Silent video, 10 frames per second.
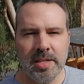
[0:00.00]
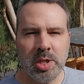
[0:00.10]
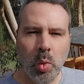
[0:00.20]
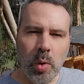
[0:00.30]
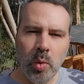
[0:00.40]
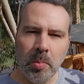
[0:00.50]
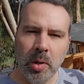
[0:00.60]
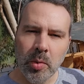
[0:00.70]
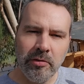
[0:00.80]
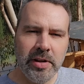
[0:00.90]
So we will be
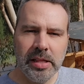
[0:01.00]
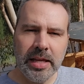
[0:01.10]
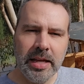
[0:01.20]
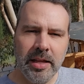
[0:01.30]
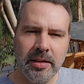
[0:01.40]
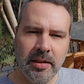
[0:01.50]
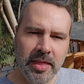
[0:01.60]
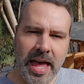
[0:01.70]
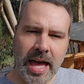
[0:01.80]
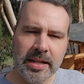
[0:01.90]
revealing
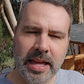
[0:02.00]
that